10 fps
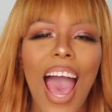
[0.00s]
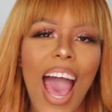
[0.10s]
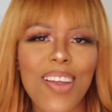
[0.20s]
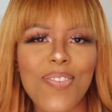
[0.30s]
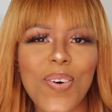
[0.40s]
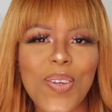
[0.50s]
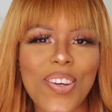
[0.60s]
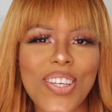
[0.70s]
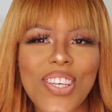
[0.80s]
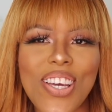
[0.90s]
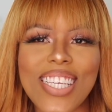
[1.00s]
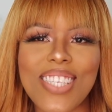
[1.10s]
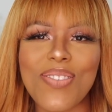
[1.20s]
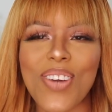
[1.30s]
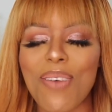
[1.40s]
and for all the returning
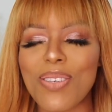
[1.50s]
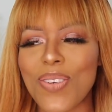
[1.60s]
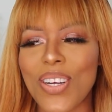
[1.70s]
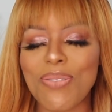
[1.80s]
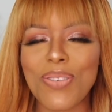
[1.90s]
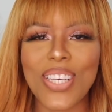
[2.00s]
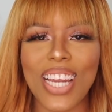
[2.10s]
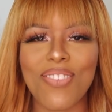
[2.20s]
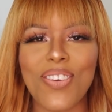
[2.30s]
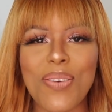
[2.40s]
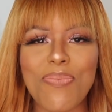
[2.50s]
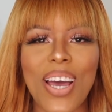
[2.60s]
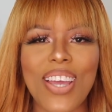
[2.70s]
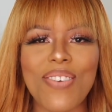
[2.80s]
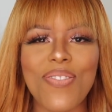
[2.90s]
subscribers, welcome to another video
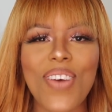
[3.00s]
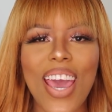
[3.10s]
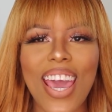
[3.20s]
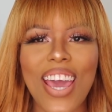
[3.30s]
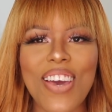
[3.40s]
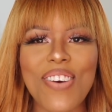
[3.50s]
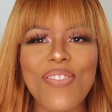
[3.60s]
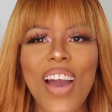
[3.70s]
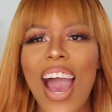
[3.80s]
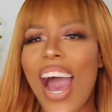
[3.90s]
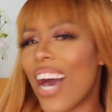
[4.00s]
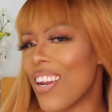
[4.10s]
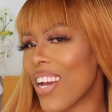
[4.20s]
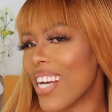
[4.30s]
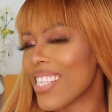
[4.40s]
by your fave. And
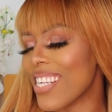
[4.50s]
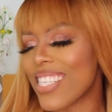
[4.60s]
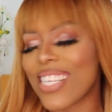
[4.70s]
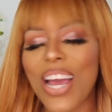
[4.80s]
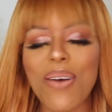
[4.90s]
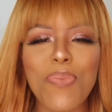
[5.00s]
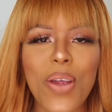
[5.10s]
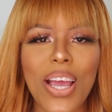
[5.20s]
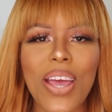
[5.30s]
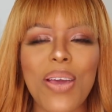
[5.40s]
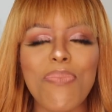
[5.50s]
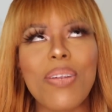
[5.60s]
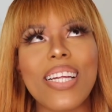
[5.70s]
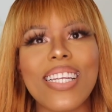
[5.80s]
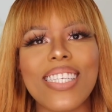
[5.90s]
you guys can see I'm wearing a
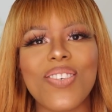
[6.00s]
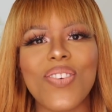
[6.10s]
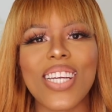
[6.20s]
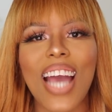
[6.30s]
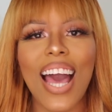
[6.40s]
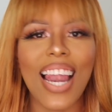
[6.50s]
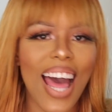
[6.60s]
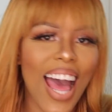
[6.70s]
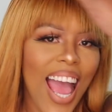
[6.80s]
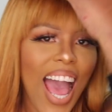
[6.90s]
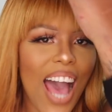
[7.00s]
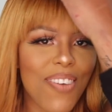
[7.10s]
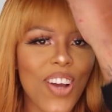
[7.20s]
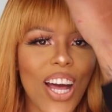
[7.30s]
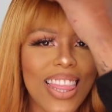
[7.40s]
completely different color.
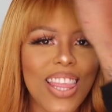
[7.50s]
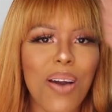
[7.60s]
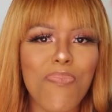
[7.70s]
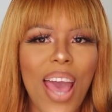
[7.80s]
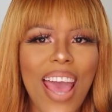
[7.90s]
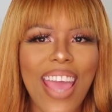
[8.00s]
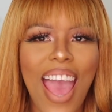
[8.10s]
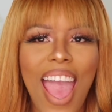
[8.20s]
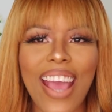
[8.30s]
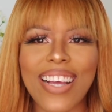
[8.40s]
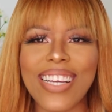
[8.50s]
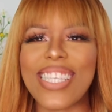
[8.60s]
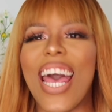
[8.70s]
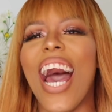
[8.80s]
I've got the bangs.